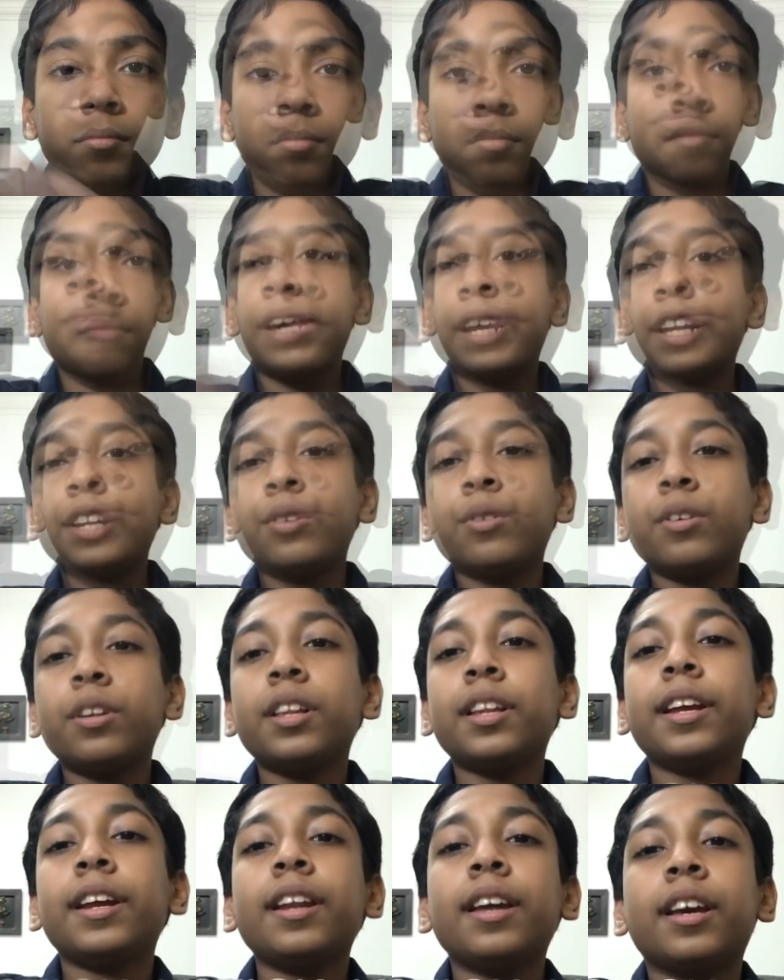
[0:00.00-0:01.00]
To make it, you will
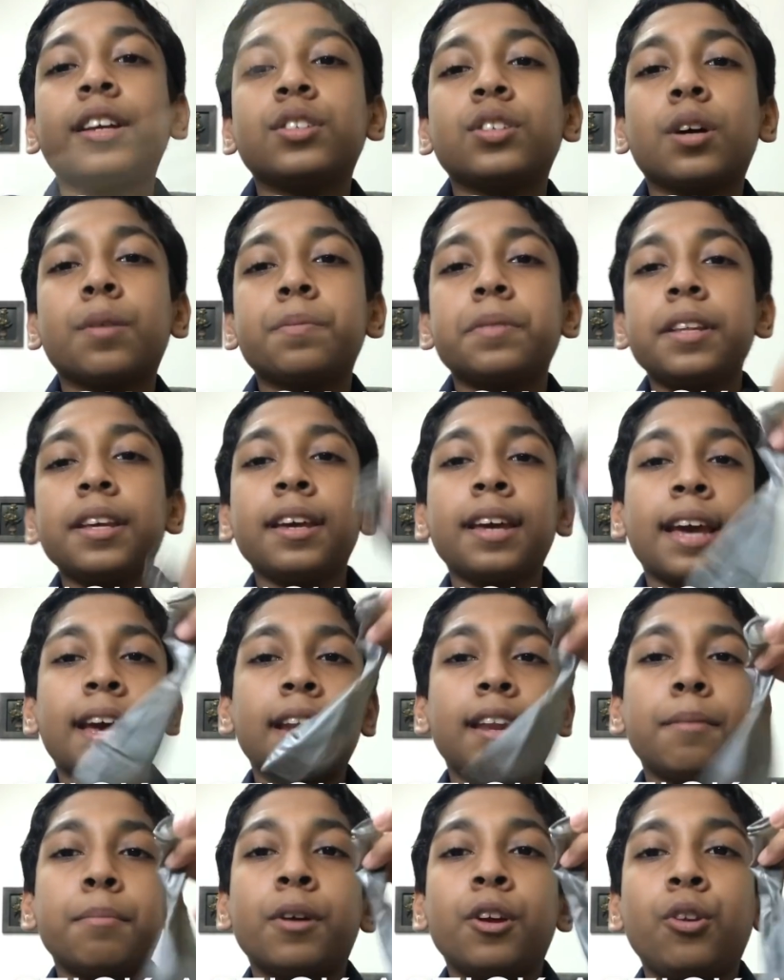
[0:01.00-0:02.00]
need a chopstick
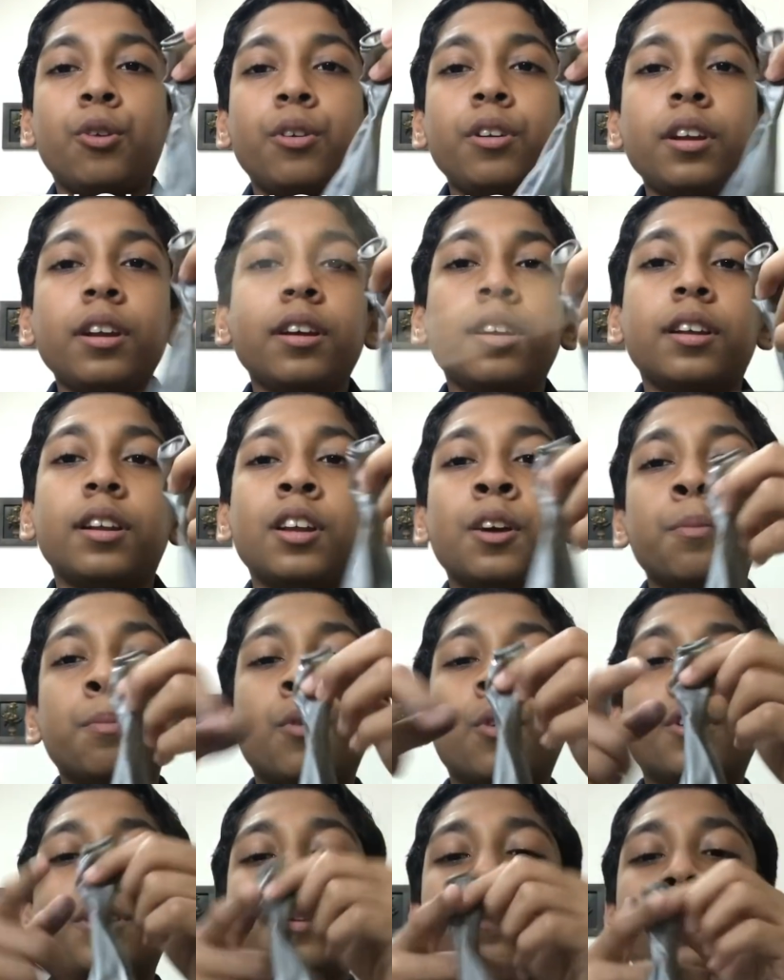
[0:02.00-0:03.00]
and a balloon. Now
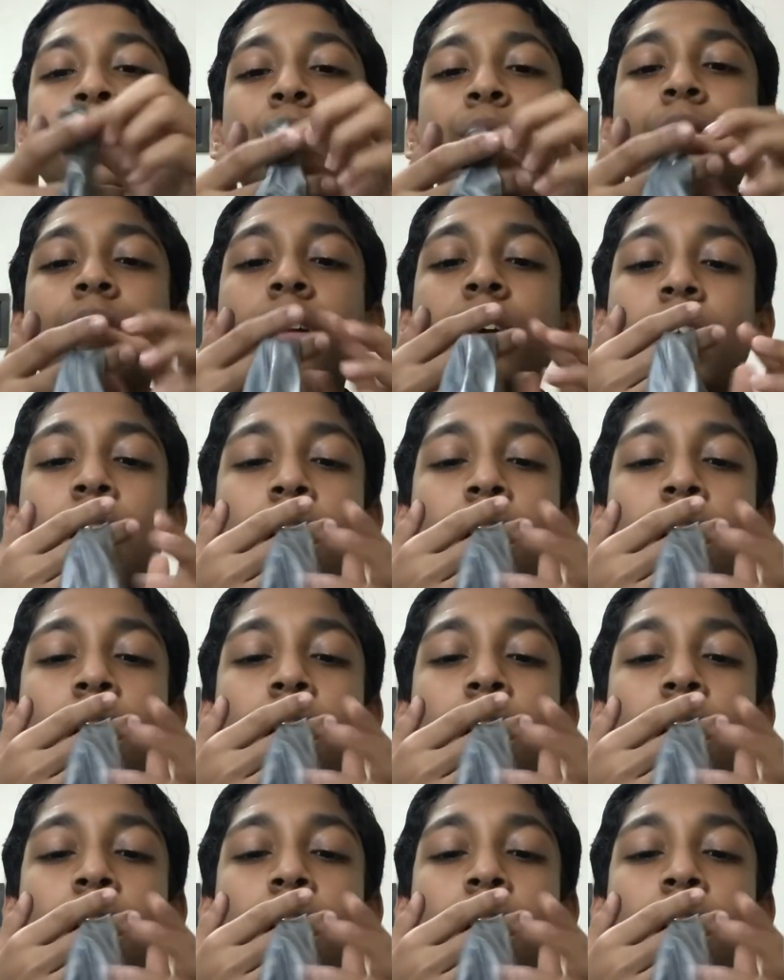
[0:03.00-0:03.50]
blow the balloon.